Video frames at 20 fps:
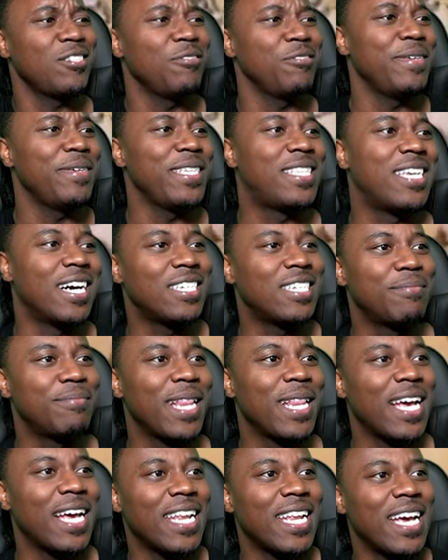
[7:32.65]
He touched me
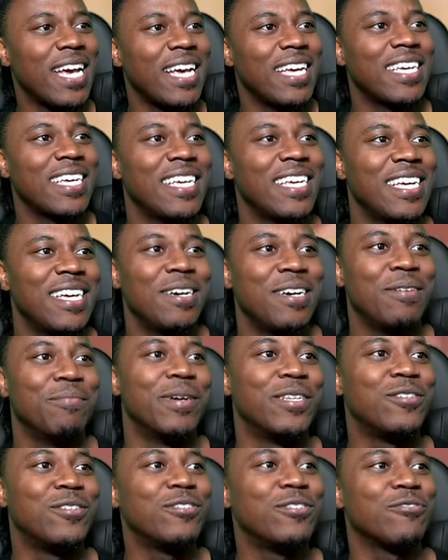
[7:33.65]
like that.
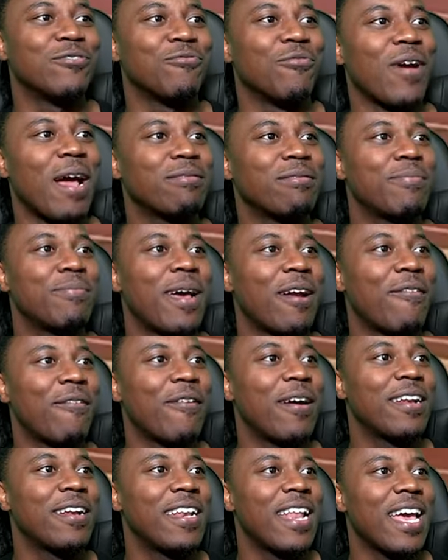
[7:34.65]
But you just wrap somebody
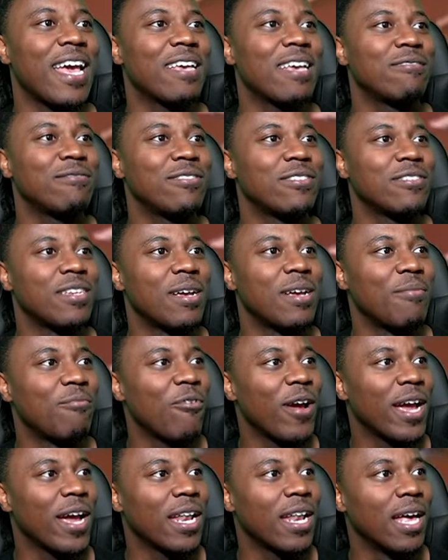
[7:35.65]
around the neck. It was just some um,
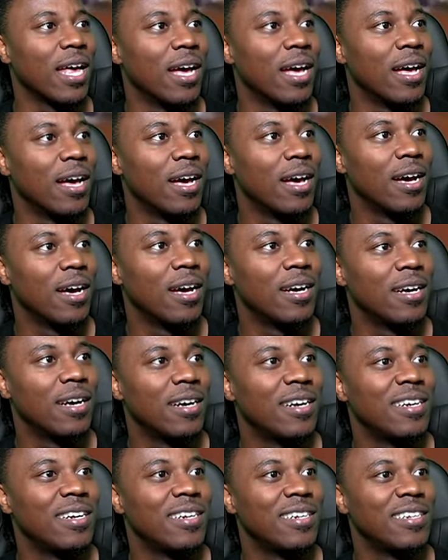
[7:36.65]
regular.
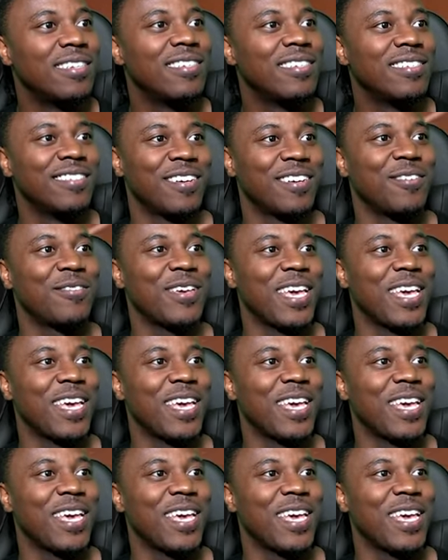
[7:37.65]
Okay,